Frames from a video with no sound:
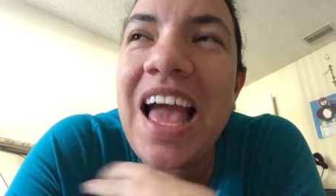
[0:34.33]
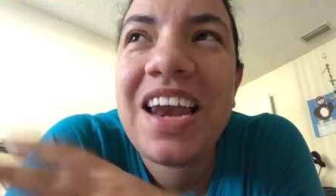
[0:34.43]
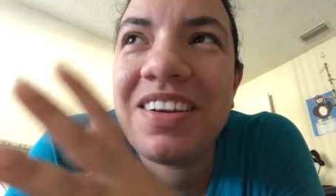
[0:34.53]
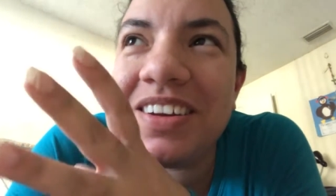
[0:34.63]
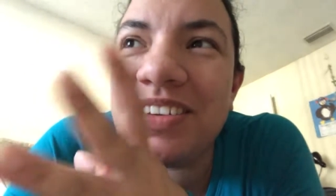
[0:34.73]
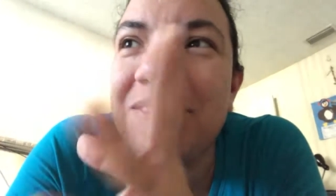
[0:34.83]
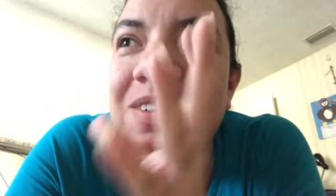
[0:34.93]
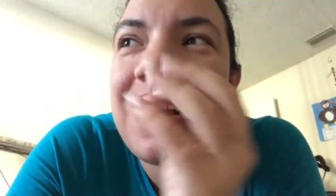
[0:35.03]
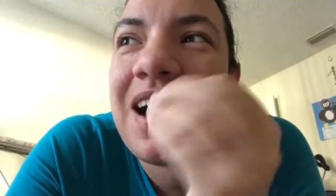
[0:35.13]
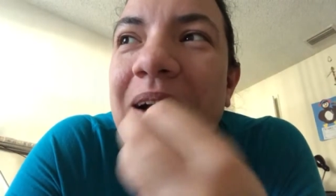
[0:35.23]
I don't
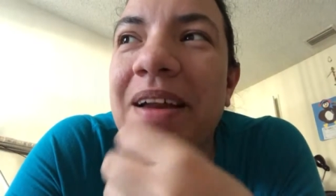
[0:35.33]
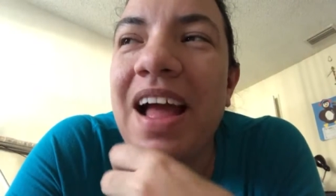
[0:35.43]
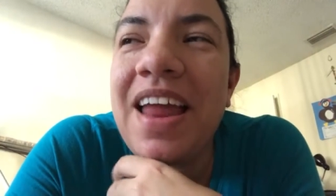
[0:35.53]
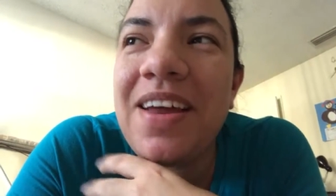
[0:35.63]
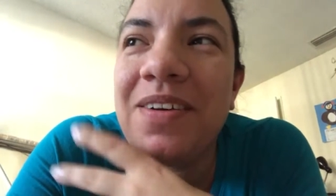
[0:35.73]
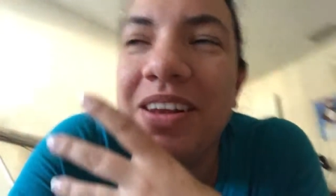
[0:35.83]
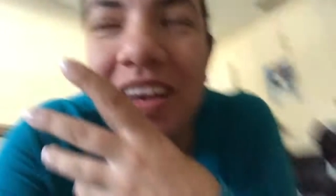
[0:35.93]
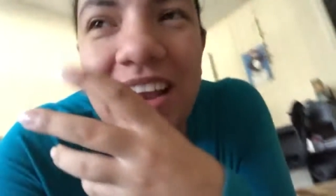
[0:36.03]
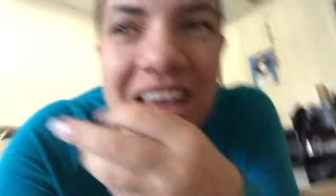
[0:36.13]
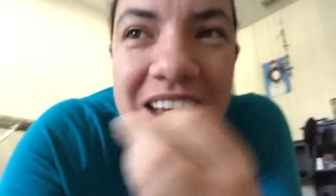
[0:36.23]
know. I
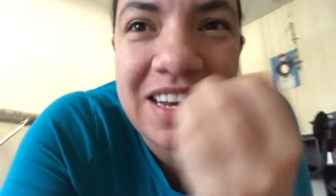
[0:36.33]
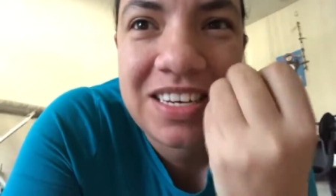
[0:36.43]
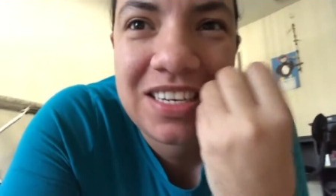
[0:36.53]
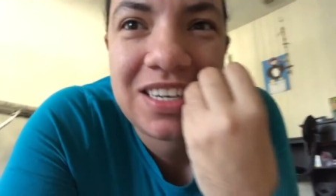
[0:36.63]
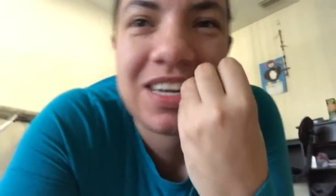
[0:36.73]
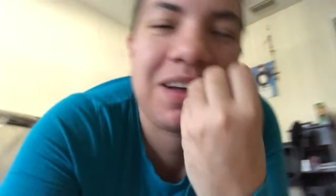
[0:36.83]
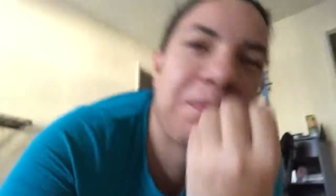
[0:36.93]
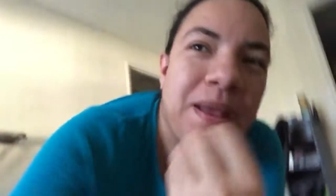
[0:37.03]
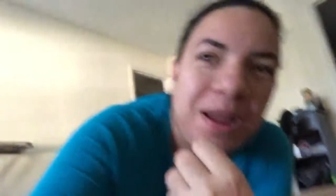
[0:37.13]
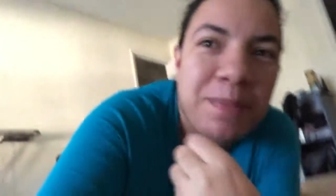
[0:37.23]
don't like to
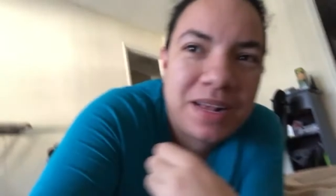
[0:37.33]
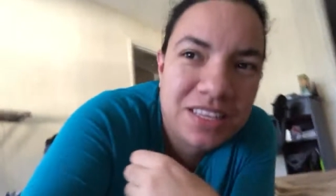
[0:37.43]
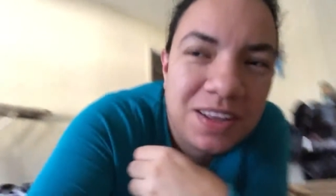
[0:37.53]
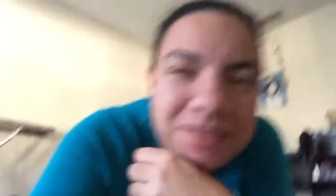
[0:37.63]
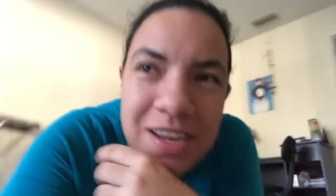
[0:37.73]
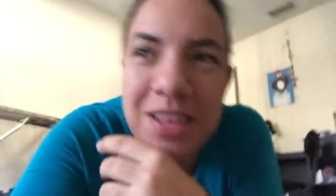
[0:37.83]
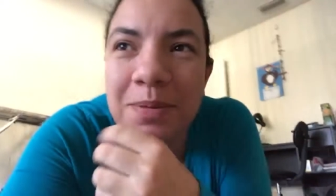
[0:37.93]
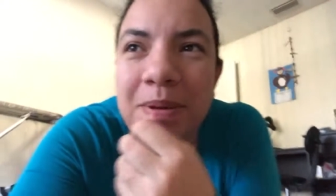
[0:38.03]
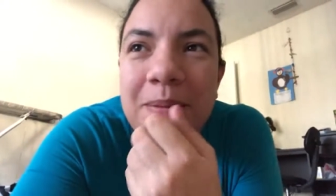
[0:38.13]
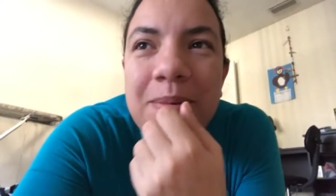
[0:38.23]
compare myself to
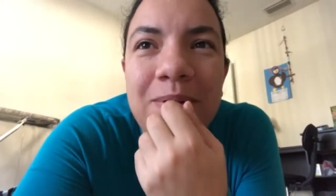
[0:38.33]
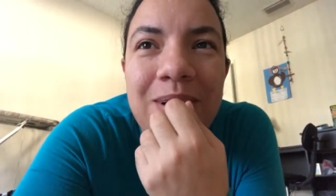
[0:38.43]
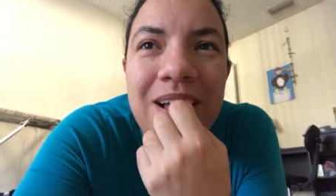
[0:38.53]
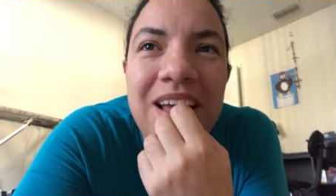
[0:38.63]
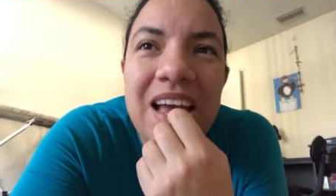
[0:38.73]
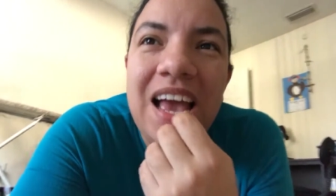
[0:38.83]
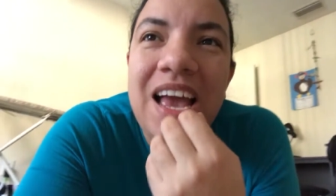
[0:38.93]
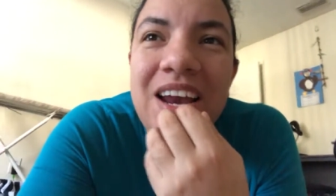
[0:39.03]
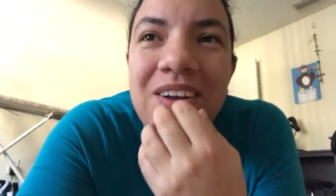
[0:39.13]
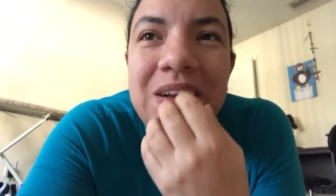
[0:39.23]
other people.
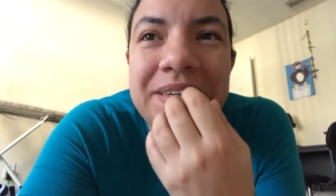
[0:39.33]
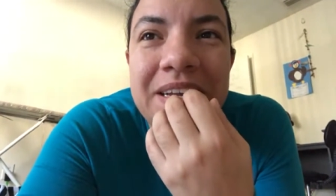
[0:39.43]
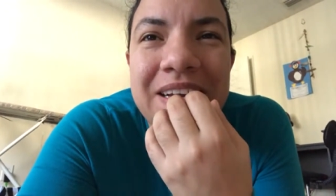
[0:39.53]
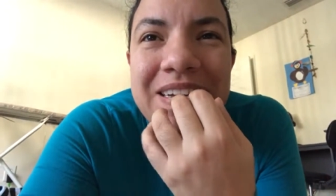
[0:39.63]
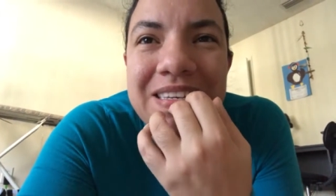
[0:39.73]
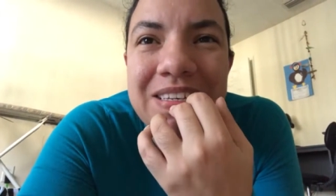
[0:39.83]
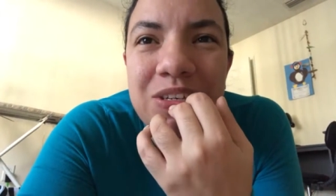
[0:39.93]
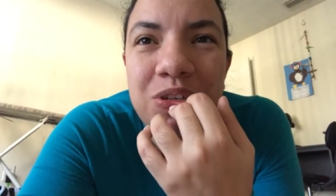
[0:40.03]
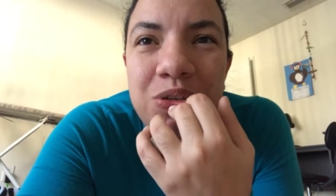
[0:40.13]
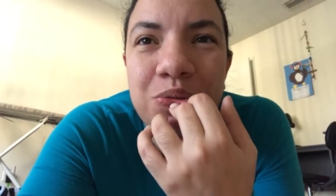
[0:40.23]
I don't like
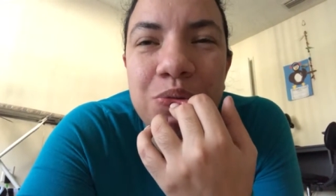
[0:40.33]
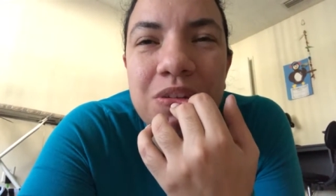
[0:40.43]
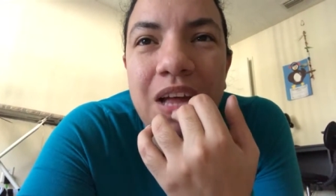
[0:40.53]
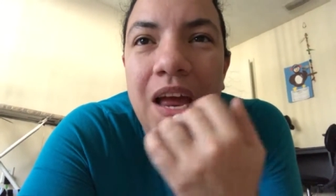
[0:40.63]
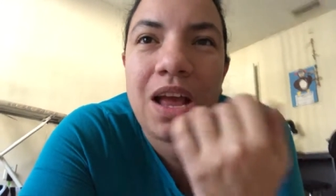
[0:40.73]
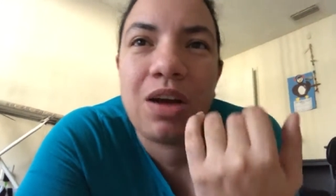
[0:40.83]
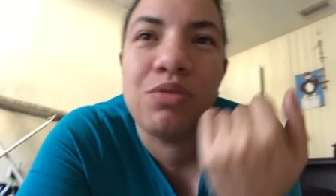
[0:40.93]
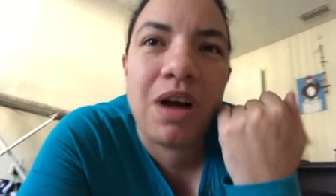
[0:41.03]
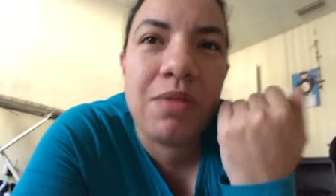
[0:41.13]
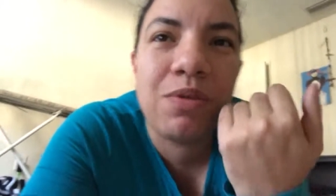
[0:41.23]
to, like,
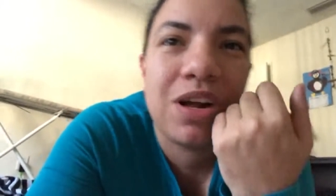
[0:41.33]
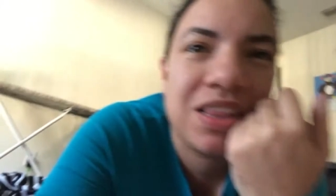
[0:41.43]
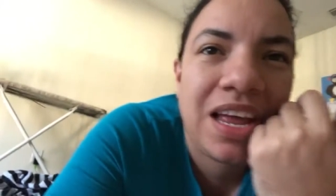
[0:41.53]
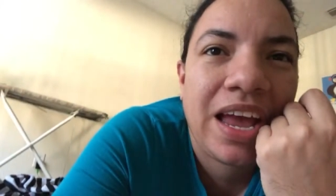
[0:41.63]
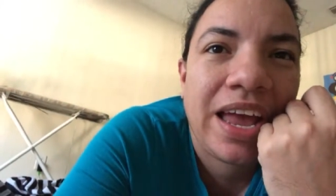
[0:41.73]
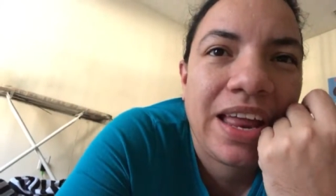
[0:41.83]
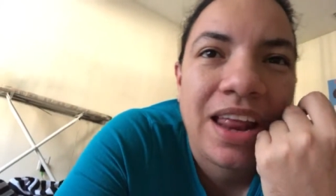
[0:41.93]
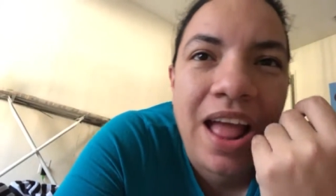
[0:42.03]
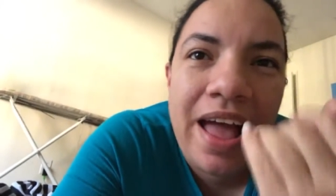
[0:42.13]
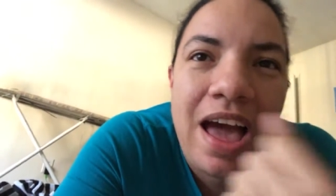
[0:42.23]
oh, I want that.
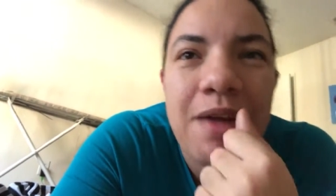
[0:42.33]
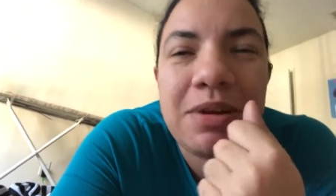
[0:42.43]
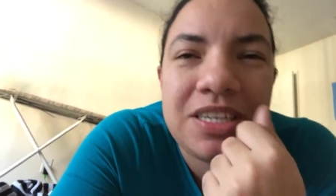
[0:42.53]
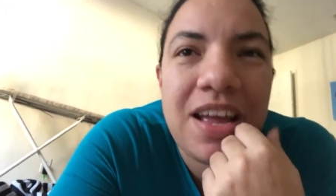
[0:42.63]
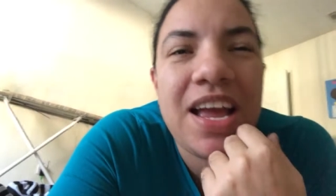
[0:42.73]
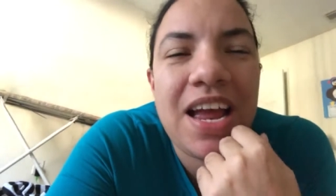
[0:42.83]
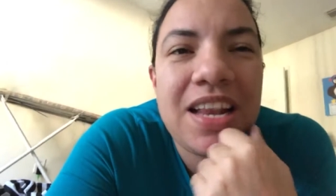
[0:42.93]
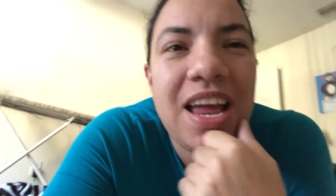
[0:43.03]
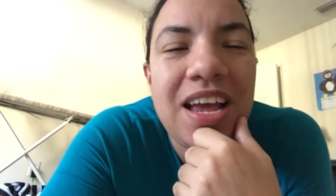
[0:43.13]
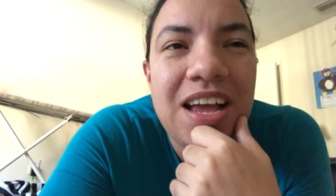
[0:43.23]
I wish I
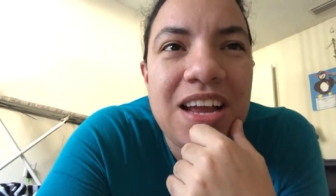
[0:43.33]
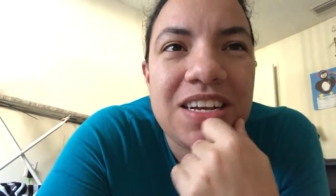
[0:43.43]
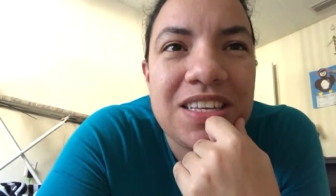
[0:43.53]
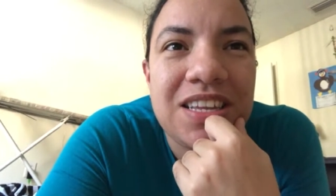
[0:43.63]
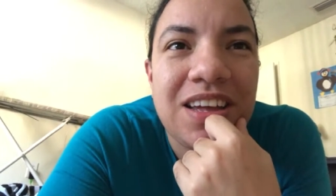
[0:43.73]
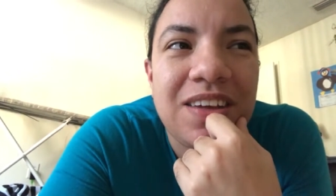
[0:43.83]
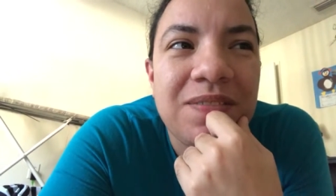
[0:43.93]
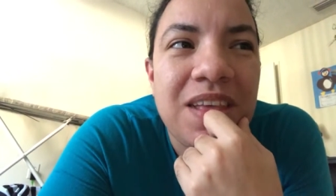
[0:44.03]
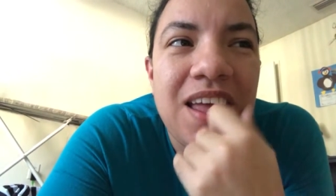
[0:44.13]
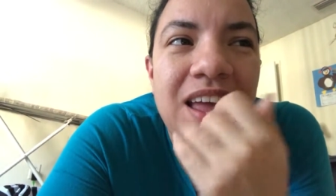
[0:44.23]
had that kind of stuff.